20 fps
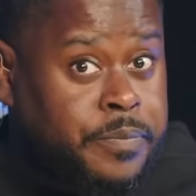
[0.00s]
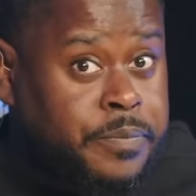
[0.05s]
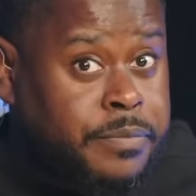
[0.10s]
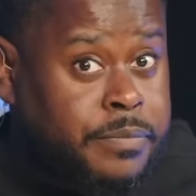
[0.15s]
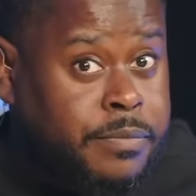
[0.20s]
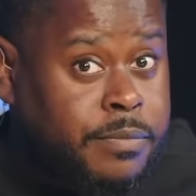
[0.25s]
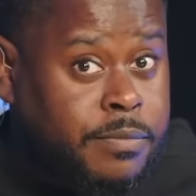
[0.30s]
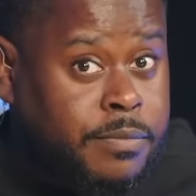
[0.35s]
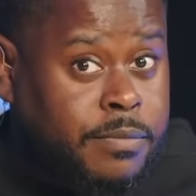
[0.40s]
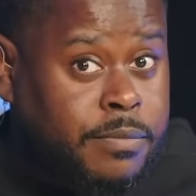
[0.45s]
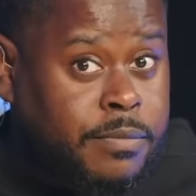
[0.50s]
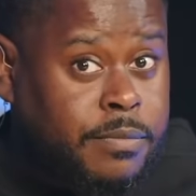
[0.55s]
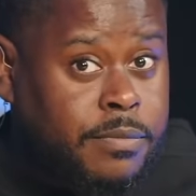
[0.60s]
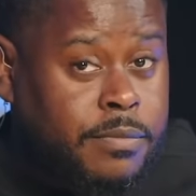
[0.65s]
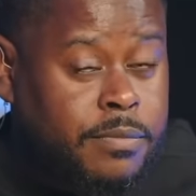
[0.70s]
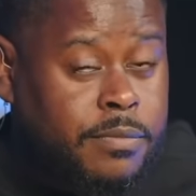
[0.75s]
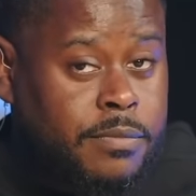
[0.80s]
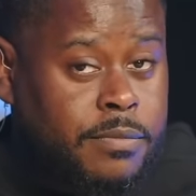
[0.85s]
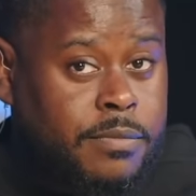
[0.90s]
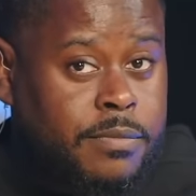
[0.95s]

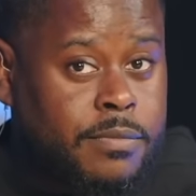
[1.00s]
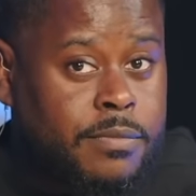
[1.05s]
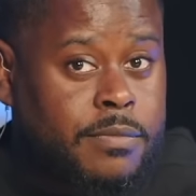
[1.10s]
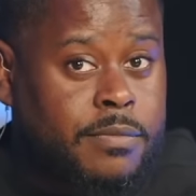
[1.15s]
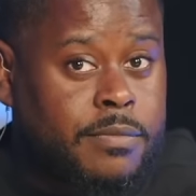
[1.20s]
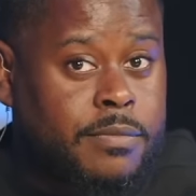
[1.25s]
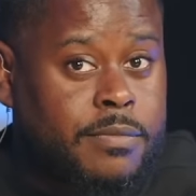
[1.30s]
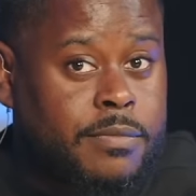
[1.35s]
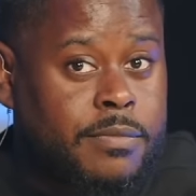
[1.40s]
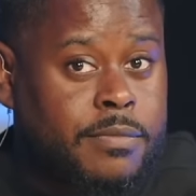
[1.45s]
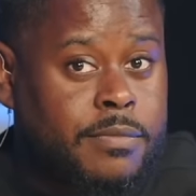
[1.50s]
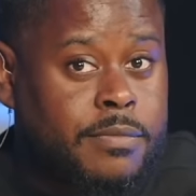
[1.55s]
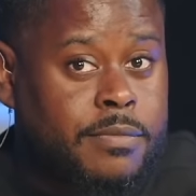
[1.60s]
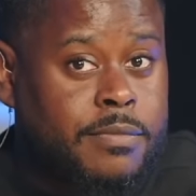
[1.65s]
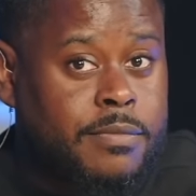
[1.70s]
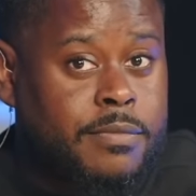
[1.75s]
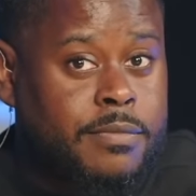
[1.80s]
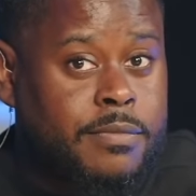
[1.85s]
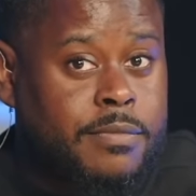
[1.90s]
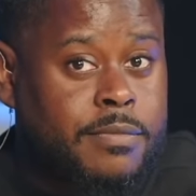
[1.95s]

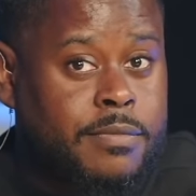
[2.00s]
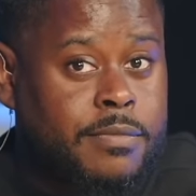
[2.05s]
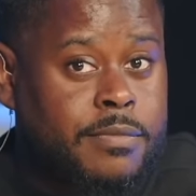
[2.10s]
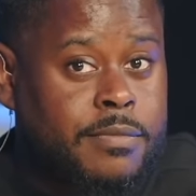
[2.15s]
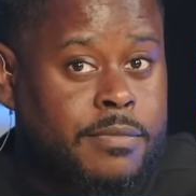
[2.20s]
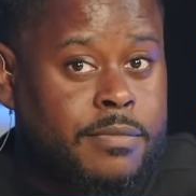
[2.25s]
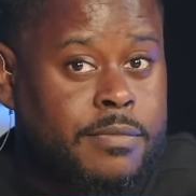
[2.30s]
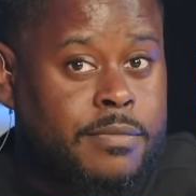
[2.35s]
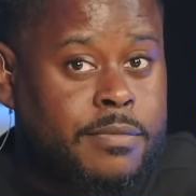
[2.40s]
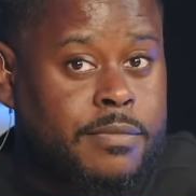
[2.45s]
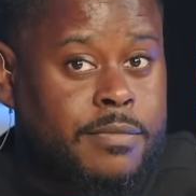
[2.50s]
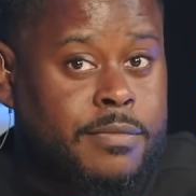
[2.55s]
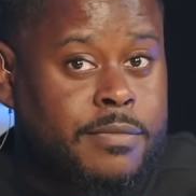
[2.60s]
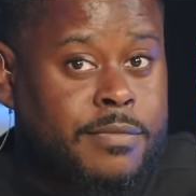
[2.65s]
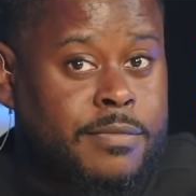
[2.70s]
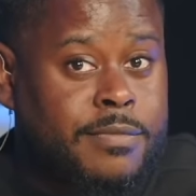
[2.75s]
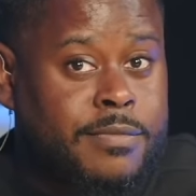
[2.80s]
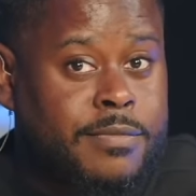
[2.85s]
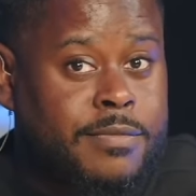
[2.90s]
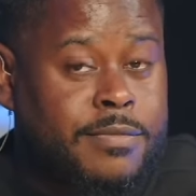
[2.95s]

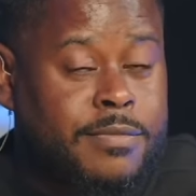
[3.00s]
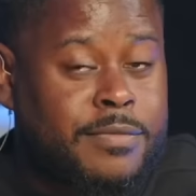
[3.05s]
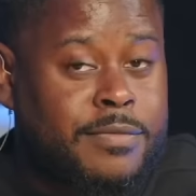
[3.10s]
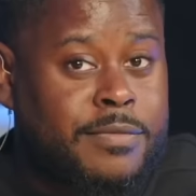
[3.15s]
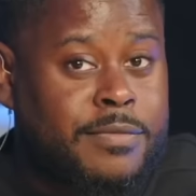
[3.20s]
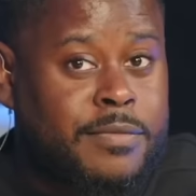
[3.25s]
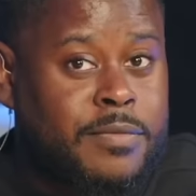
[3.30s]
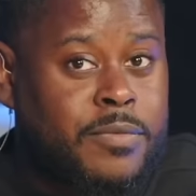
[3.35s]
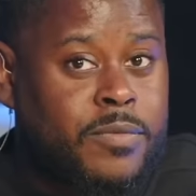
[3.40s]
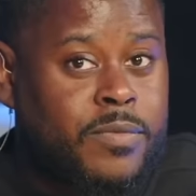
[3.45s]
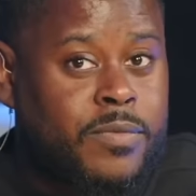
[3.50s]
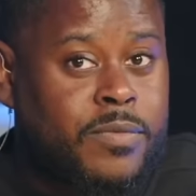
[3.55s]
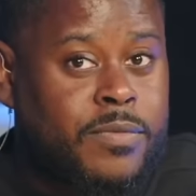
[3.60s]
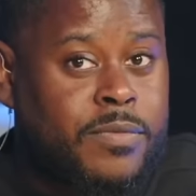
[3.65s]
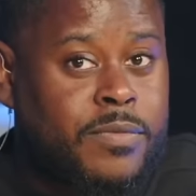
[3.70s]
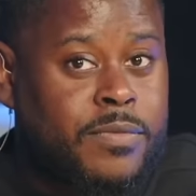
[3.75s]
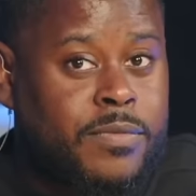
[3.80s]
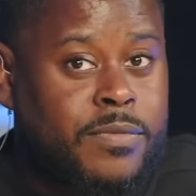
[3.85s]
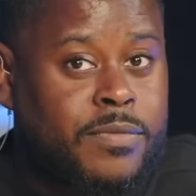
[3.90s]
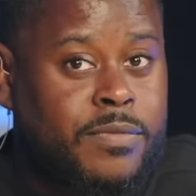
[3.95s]

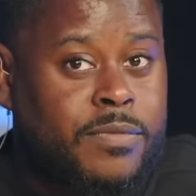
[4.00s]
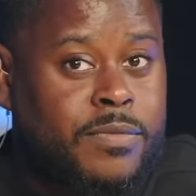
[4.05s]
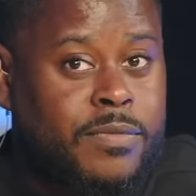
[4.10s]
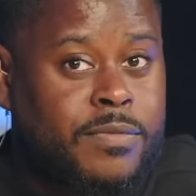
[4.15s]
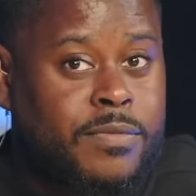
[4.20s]
(not speaking)